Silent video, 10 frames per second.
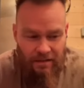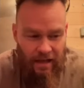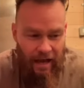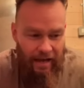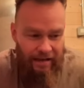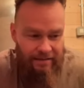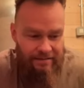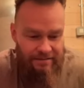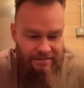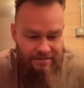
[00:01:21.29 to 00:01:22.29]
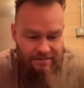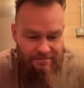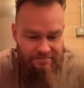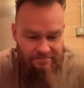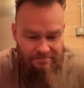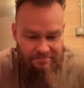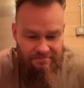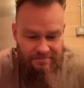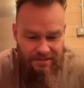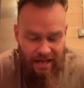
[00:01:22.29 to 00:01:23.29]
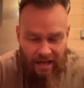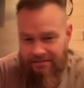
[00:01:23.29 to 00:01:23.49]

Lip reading: yeah,